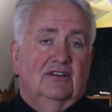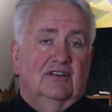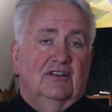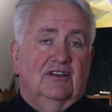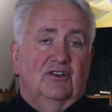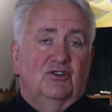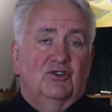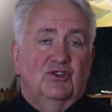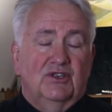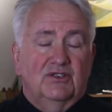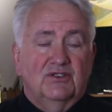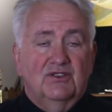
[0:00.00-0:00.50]

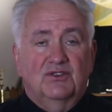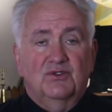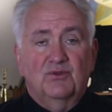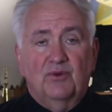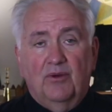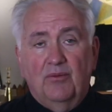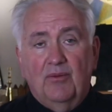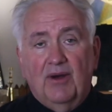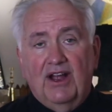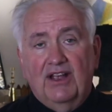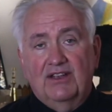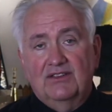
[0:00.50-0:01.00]
And Jesus
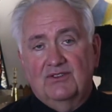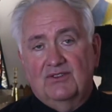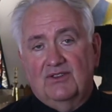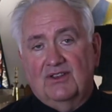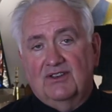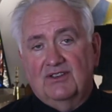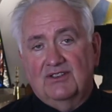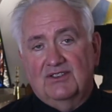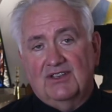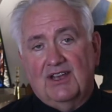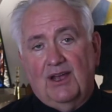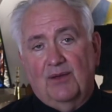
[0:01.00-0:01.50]
reminds the
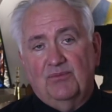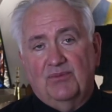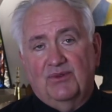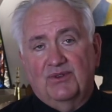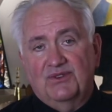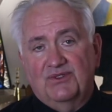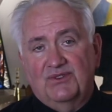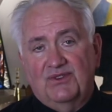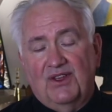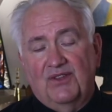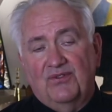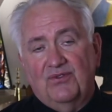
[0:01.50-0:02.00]

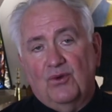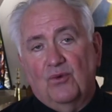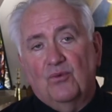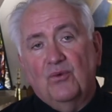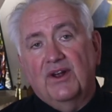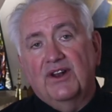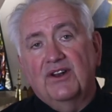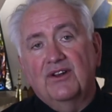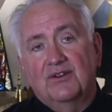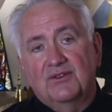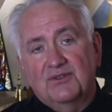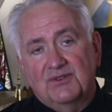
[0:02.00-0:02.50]
disciples that the
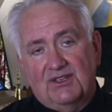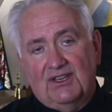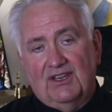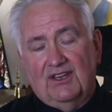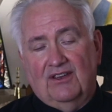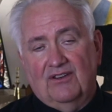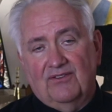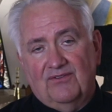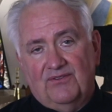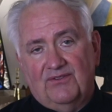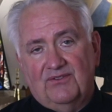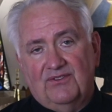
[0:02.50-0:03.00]
widow's
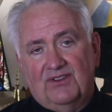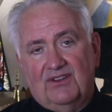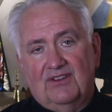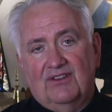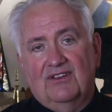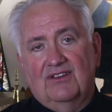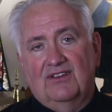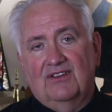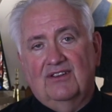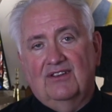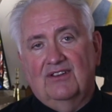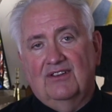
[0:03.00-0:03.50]
gift,
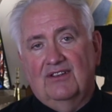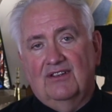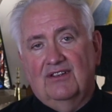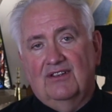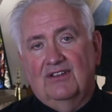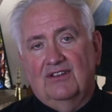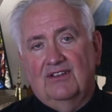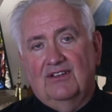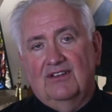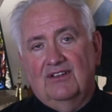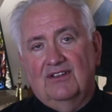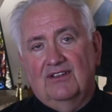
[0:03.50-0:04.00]

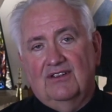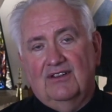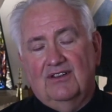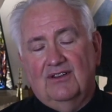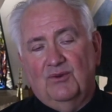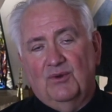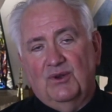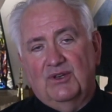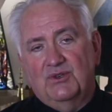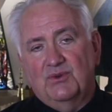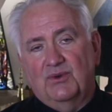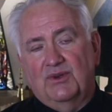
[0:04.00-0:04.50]

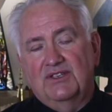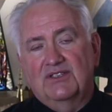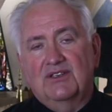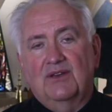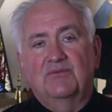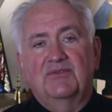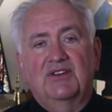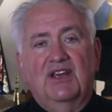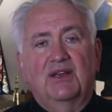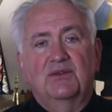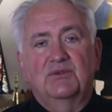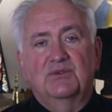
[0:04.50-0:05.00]
which we
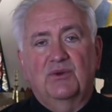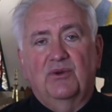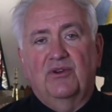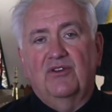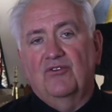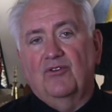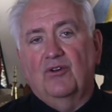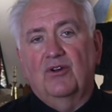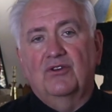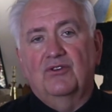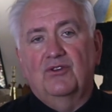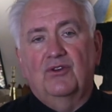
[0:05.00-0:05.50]
sometimes
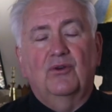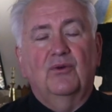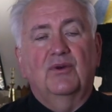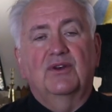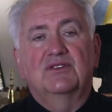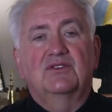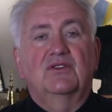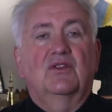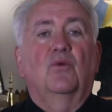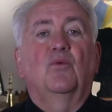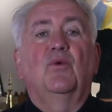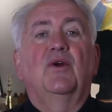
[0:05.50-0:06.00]
refer to
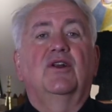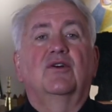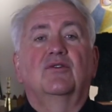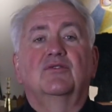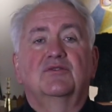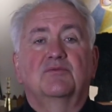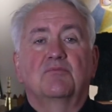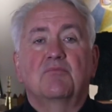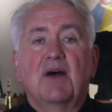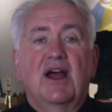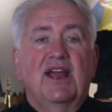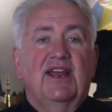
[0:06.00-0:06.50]
as the
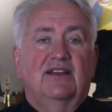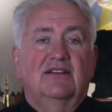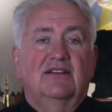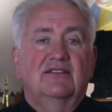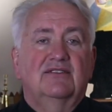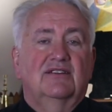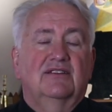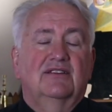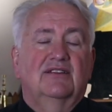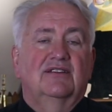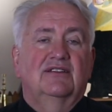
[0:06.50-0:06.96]
widow's mite,